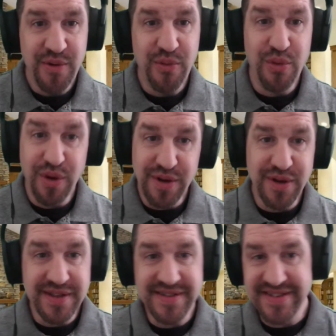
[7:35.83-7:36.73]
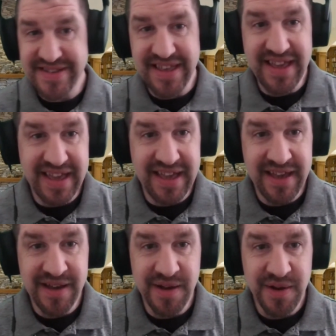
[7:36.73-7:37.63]
we're going to
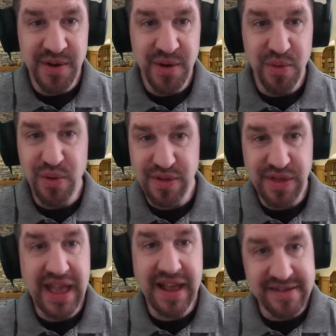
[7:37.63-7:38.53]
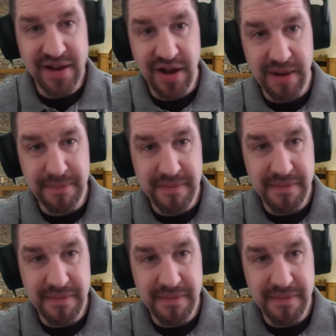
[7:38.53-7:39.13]
see where they ended up.